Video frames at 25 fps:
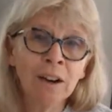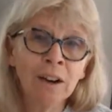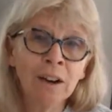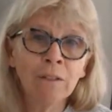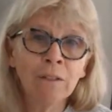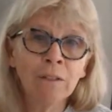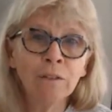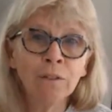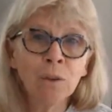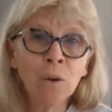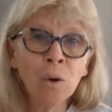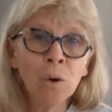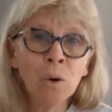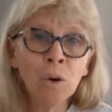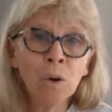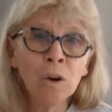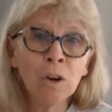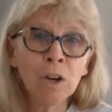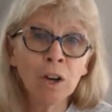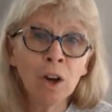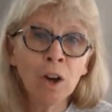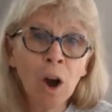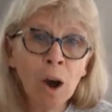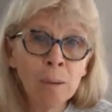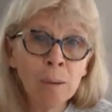
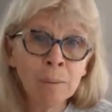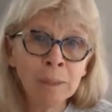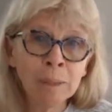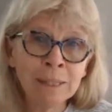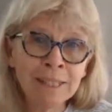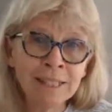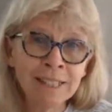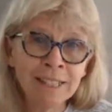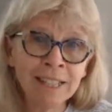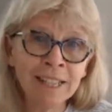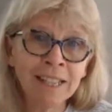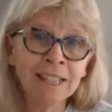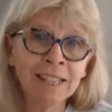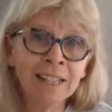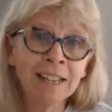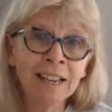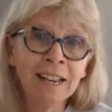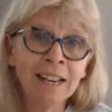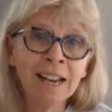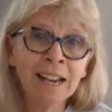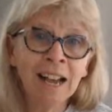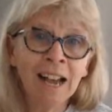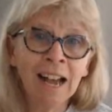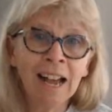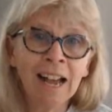for commenting,
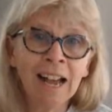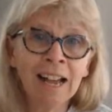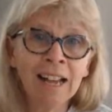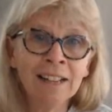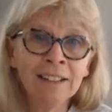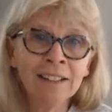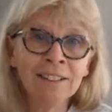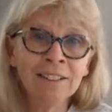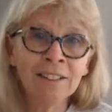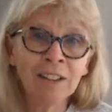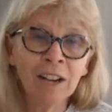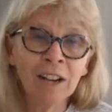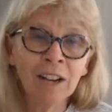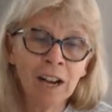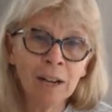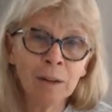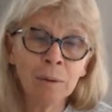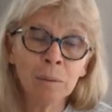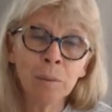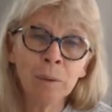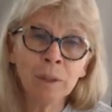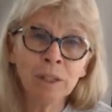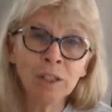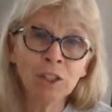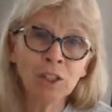and I
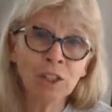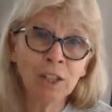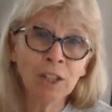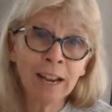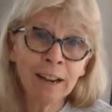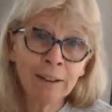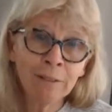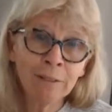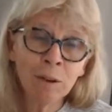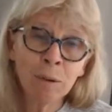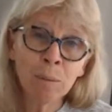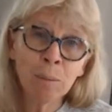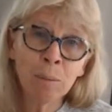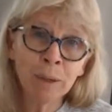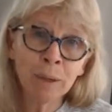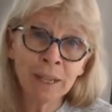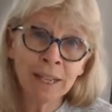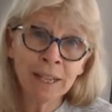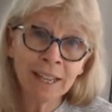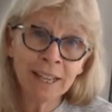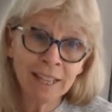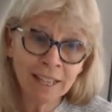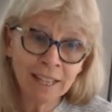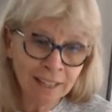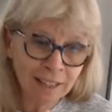wish everybody
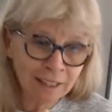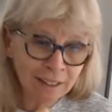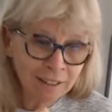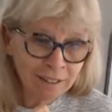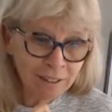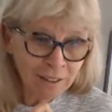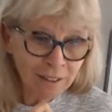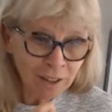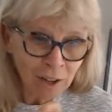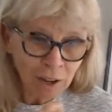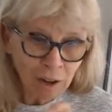here